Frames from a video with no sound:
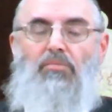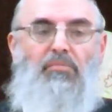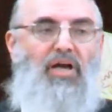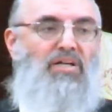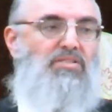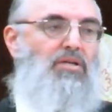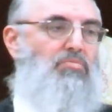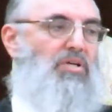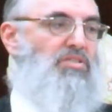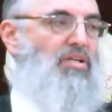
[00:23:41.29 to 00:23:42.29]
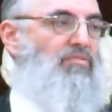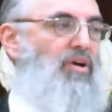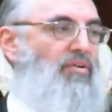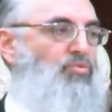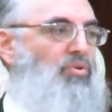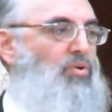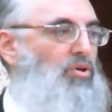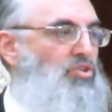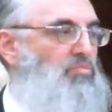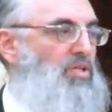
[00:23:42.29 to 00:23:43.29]
mechazek myself, I have to
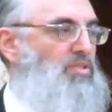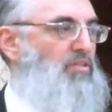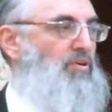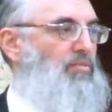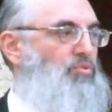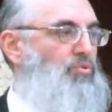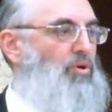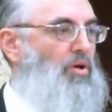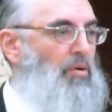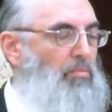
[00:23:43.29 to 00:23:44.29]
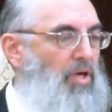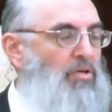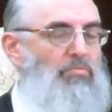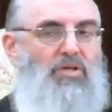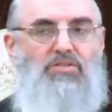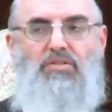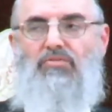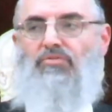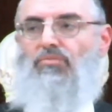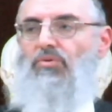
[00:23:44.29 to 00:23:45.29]
encourage myself, I have to make
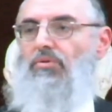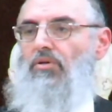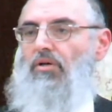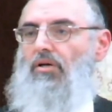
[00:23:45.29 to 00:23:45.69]
myself more,